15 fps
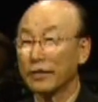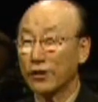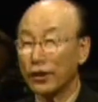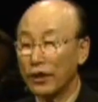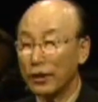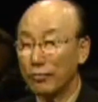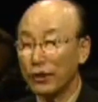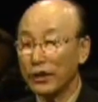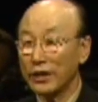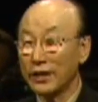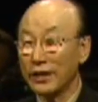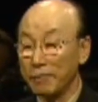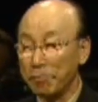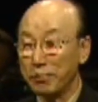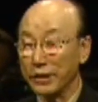terribly
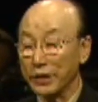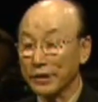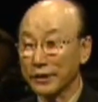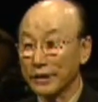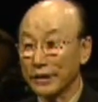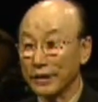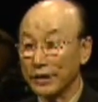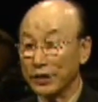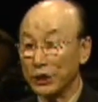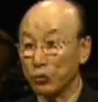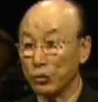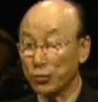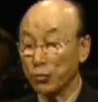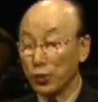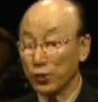limping, and she
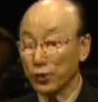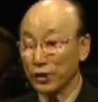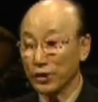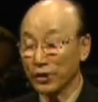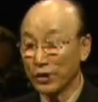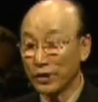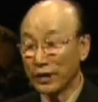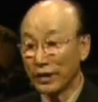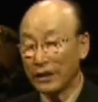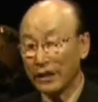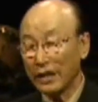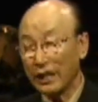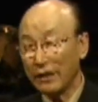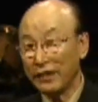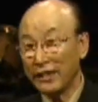was walking,
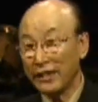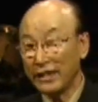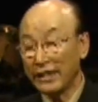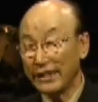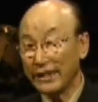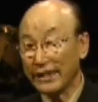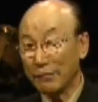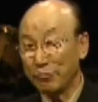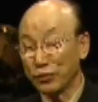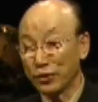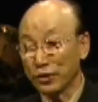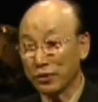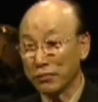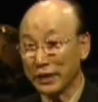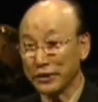heavily leaning upon
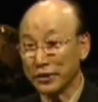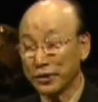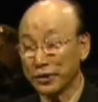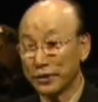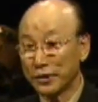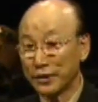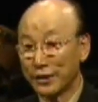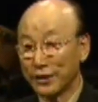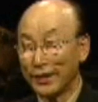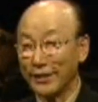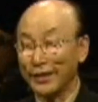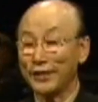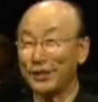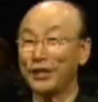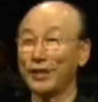the crutch.
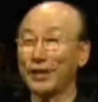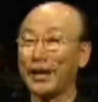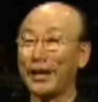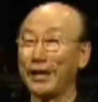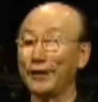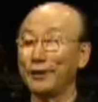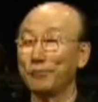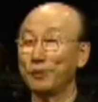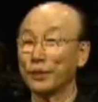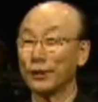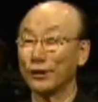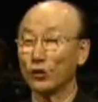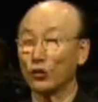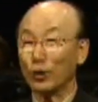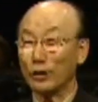And she came
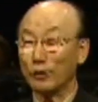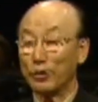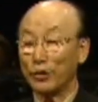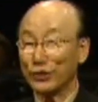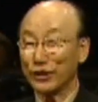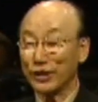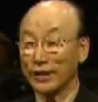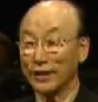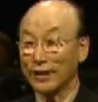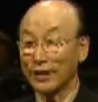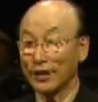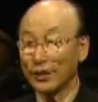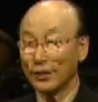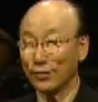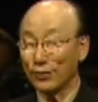to a personal
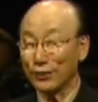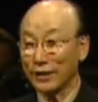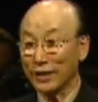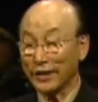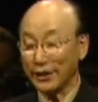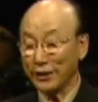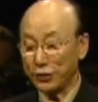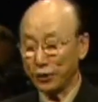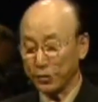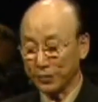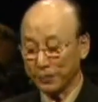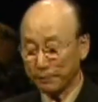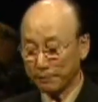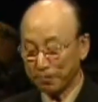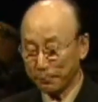consultation.
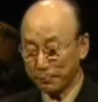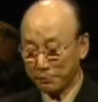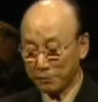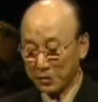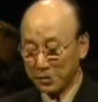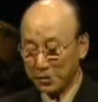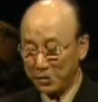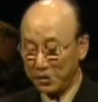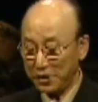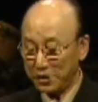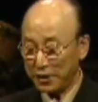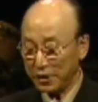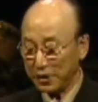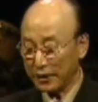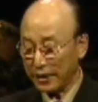She
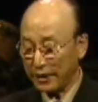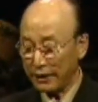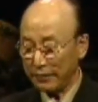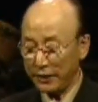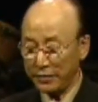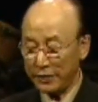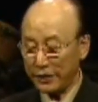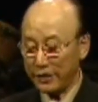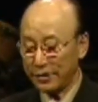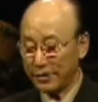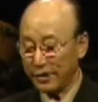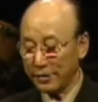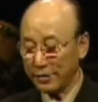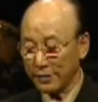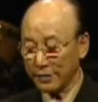said, I have this
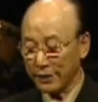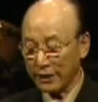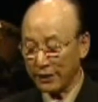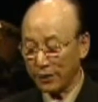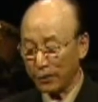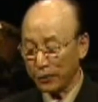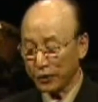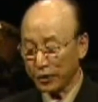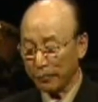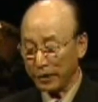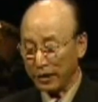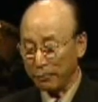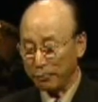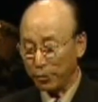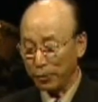accident, and I lost
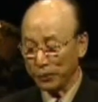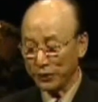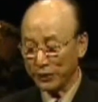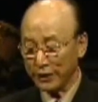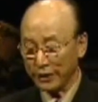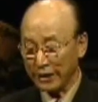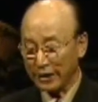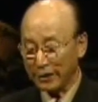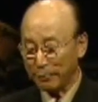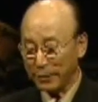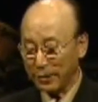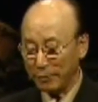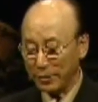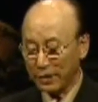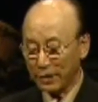my bones, and
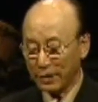my